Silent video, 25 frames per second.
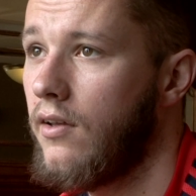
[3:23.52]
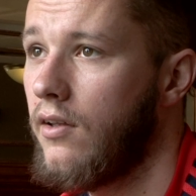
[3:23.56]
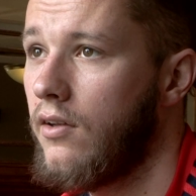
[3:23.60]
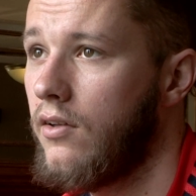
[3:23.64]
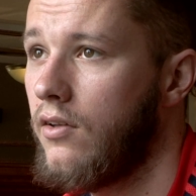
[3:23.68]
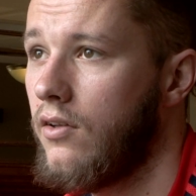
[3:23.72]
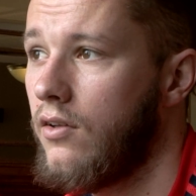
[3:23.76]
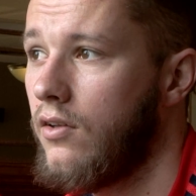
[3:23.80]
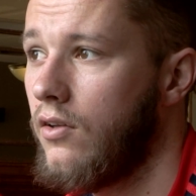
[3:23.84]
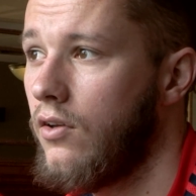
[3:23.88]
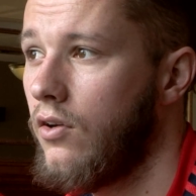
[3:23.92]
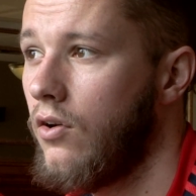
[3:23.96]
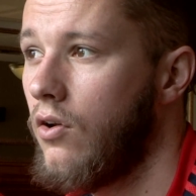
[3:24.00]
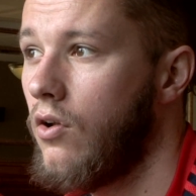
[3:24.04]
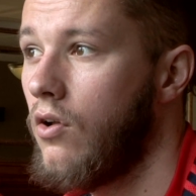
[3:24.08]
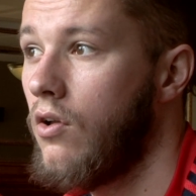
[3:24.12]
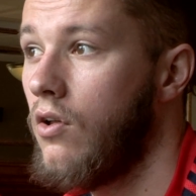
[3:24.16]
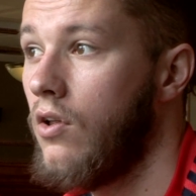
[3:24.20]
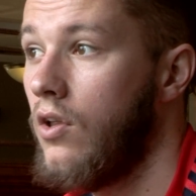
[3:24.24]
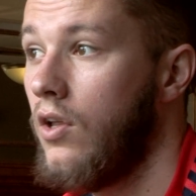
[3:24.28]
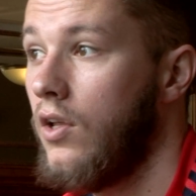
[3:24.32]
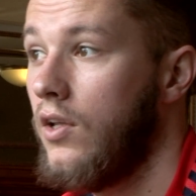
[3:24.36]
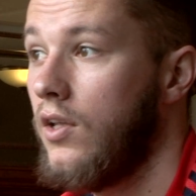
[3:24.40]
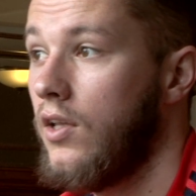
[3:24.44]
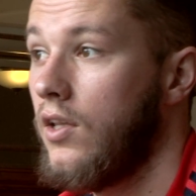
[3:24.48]
And you know,
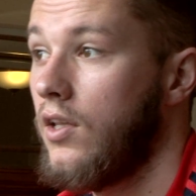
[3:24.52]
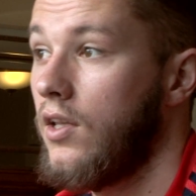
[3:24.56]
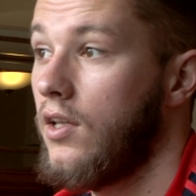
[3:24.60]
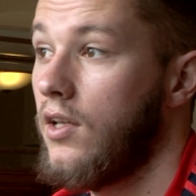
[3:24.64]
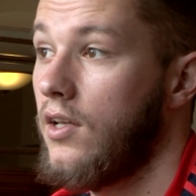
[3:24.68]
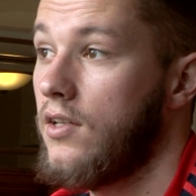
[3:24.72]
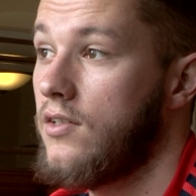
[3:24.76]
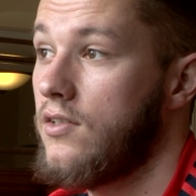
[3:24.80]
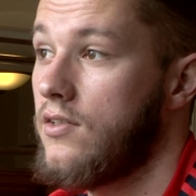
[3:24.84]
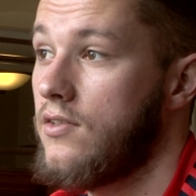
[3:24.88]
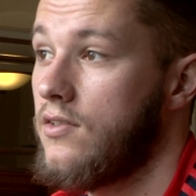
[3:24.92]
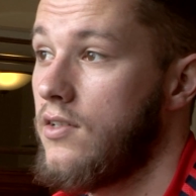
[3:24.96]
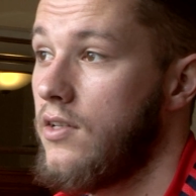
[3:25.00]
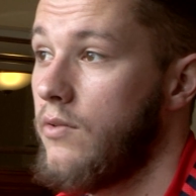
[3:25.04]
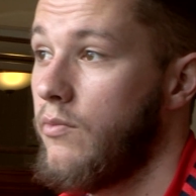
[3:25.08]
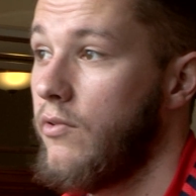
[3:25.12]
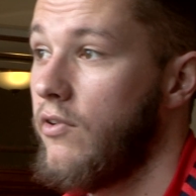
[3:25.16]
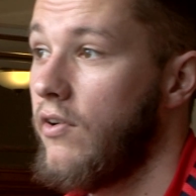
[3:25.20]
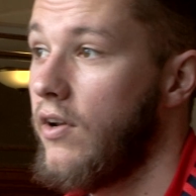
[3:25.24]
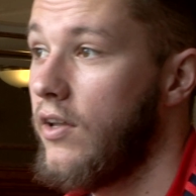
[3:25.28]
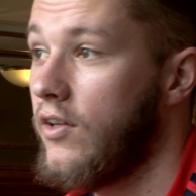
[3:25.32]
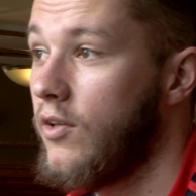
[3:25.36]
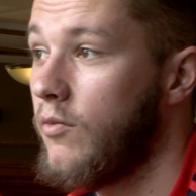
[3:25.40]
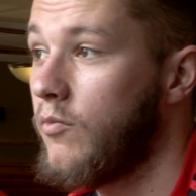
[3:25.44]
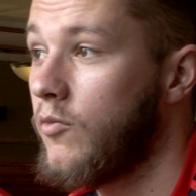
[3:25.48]
as I say, we
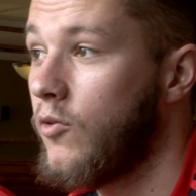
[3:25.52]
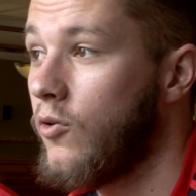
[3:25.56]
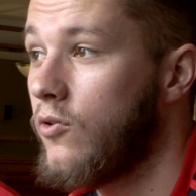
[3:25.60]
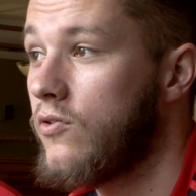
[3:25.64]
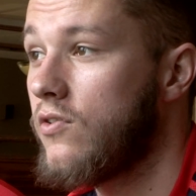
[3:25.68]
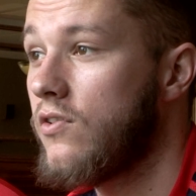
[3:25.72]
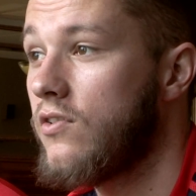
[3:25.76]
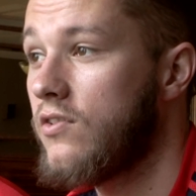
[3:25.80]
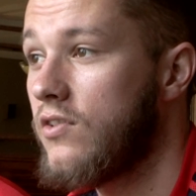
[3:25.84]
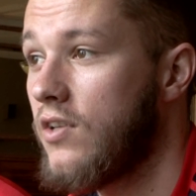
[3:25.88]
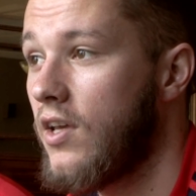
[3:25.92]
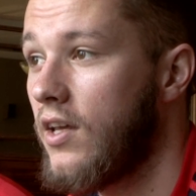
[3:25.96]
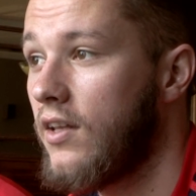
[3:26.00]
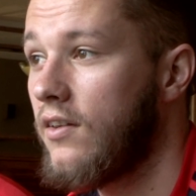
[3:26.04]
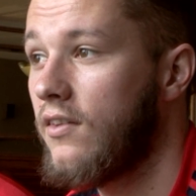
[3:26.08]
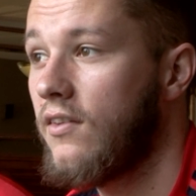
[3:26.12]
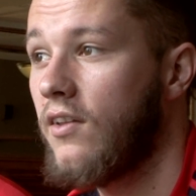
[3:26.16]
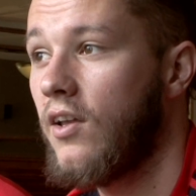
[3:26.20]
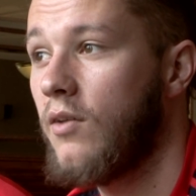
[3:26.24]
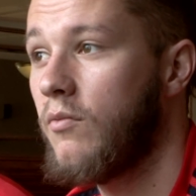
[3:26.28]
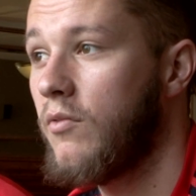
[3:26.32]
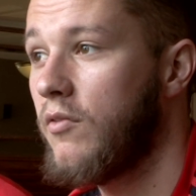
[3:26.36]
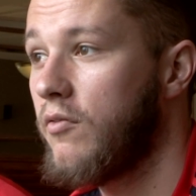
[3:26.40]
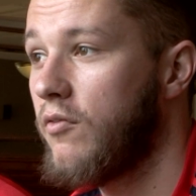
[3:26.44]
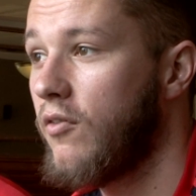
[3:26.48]
ran them close the second
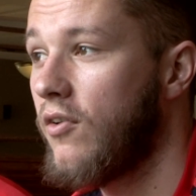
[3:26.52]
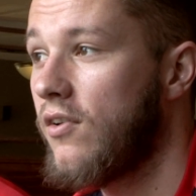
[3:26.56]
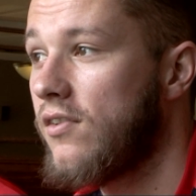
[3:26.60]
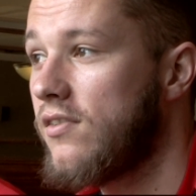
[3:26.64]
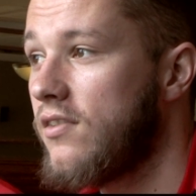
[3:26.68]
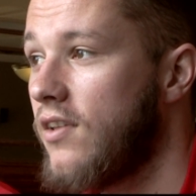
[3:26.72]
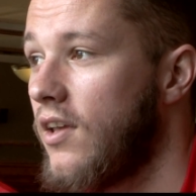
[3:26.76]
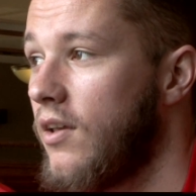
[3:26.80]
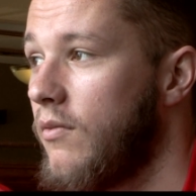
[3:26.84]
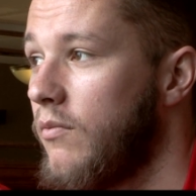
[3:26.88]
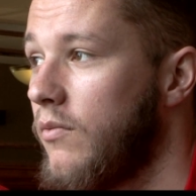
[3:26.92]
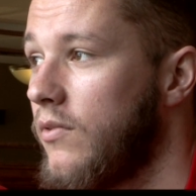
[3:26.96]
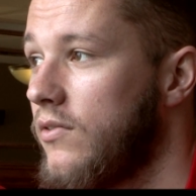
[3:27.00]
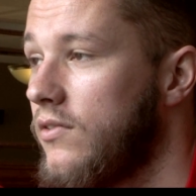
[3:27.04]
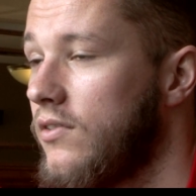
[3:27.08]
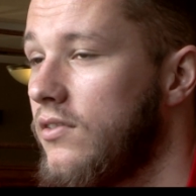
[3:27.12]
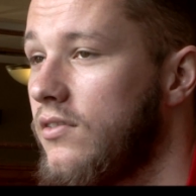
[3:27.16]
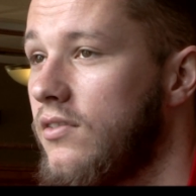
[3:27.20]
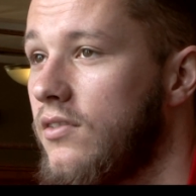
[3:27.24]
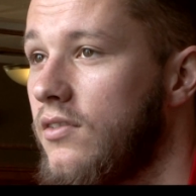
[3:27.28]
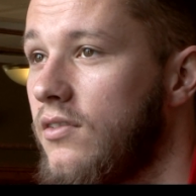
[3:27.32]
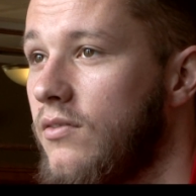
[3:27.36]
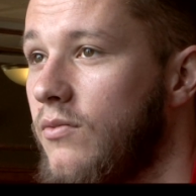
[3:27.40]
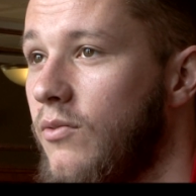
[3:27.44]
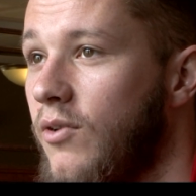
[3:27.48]
time. The first time was
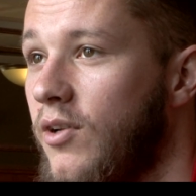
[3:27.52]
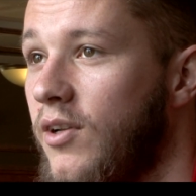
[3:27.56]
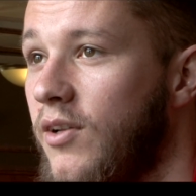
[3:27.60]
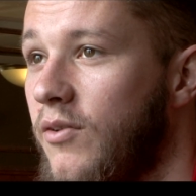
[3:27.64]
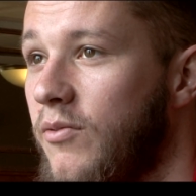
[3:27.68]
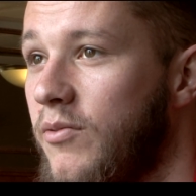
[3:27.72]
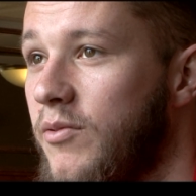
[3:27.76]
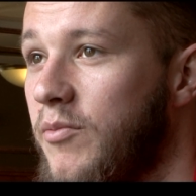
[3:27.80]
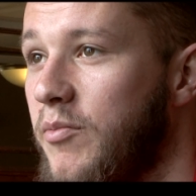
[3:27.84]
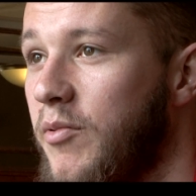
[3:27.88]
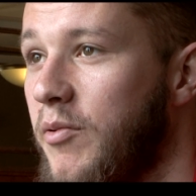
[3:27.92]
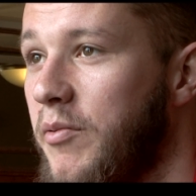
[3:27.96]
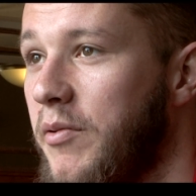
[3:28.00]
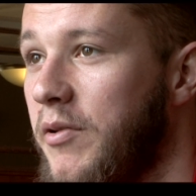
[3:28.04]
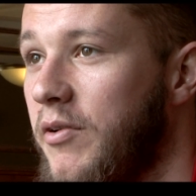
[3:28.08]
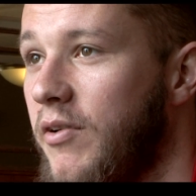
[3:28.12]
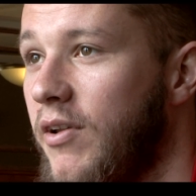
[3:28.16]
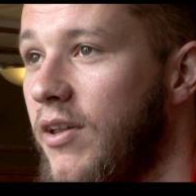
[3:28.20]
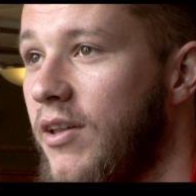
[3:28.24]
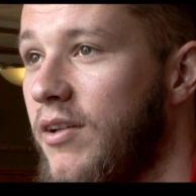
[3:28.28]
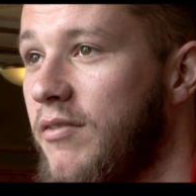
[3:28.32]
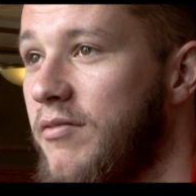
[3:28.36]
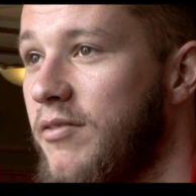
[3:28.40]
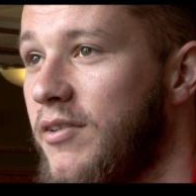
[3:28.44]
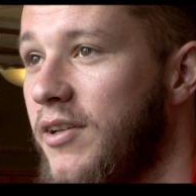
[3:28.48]
one I would probably
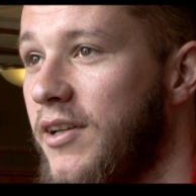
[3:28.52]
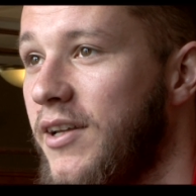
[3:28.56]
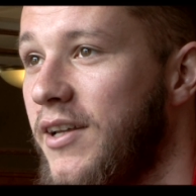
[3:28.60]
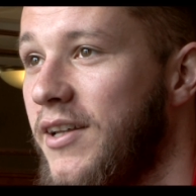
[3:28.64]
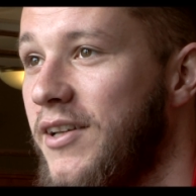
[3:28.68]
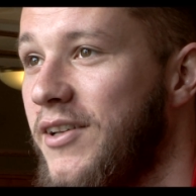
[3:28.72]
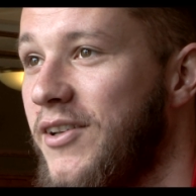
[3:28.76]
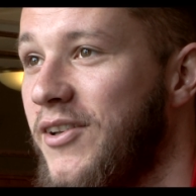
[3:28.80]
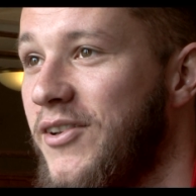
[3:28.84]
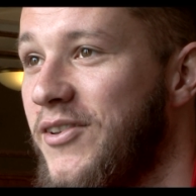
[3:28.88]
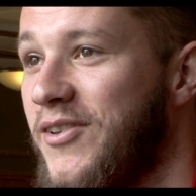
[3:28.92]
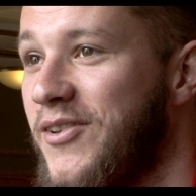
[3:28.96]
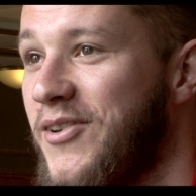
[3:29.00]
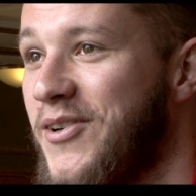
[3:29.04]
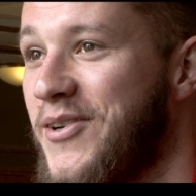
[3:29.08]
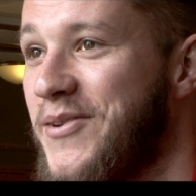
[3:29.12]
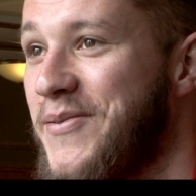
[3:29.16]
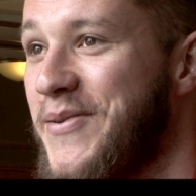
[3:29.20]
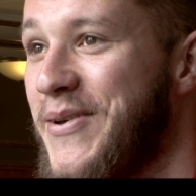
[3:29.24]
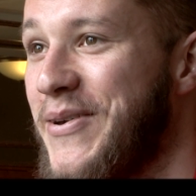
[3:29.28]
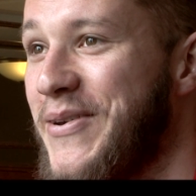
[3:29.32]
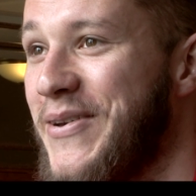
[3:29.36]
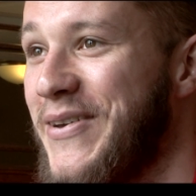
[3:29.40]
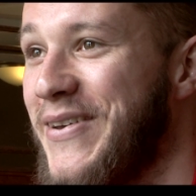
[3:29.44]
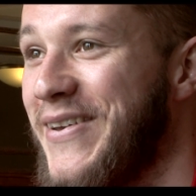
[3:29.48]
rather forget and not talk
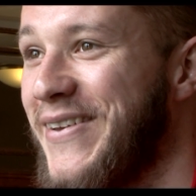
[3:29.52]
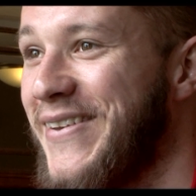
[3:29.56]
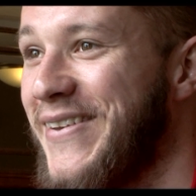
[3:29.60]
about.